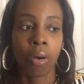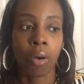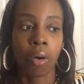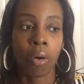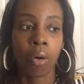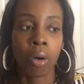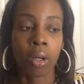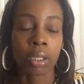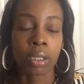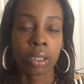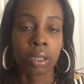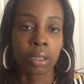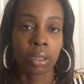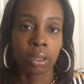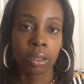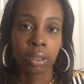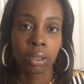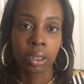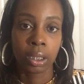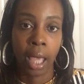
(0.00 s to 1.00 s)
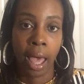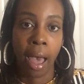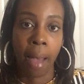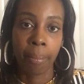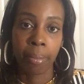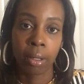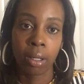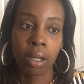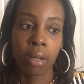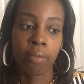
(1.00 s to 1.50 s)
on
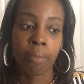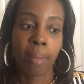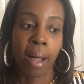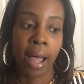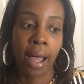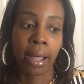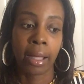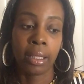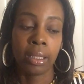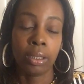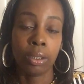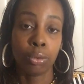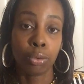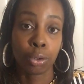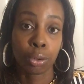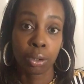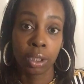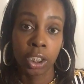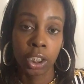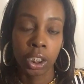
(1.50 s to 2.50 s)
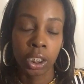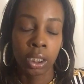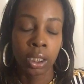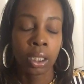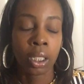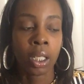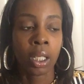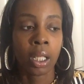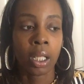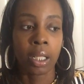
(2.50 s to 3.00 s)
top of my
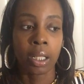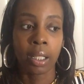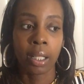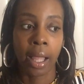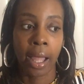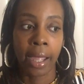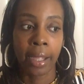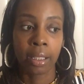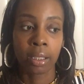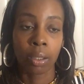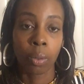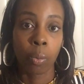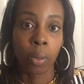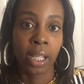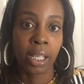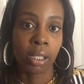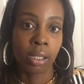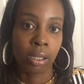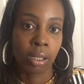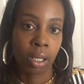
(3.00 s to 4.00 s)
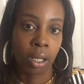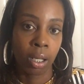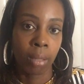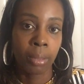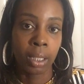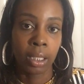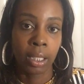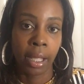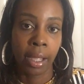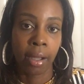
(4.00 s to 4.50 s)
nutrition, like the weight is
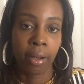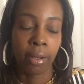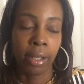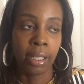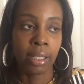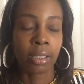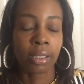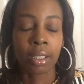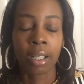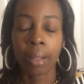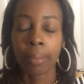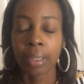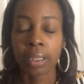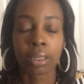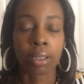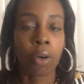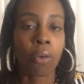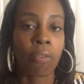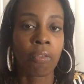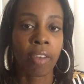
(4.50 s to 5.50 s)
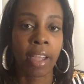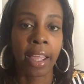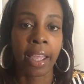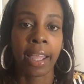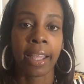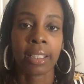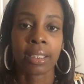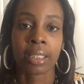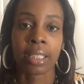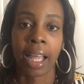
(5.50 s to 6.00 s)
coming now, and it's coming so
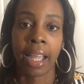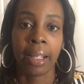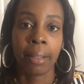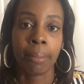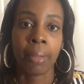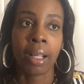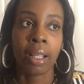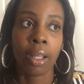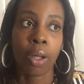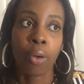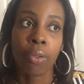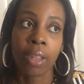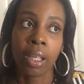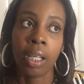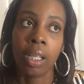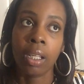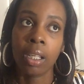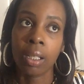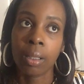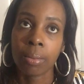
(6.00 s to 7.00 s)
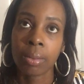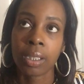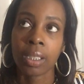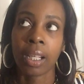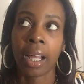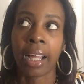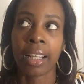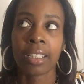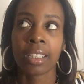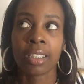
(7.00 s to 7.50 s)
fast, like below the hips,
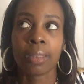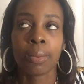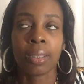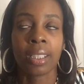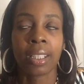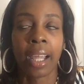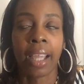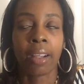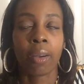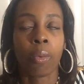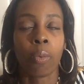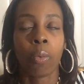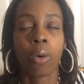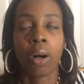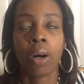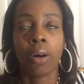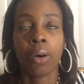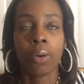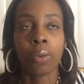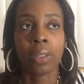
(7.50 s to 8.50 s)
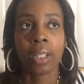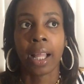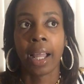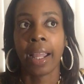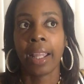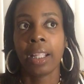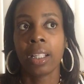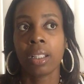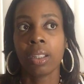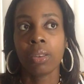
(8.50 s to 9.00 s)
and I just be like, whoa,
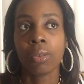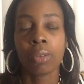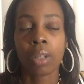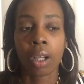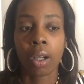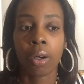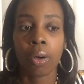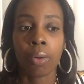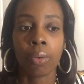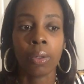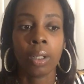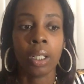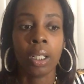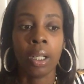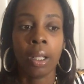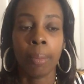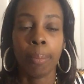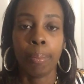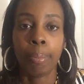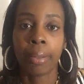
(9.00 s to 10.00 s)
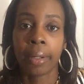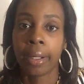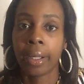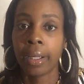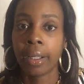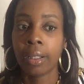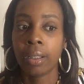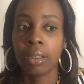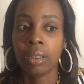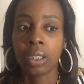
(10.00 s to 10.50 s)
like, you know.
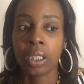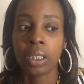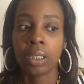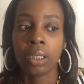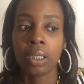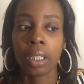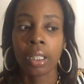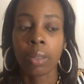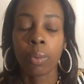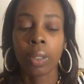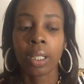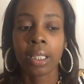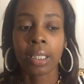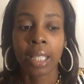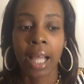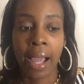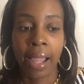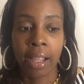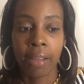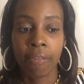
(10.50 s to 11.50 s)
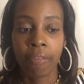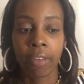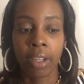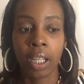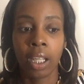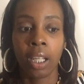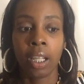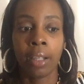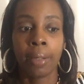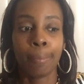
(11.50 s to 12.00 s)
But just dealing with life
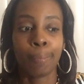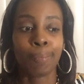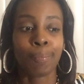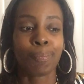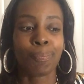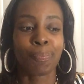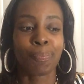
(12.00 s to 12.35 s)
and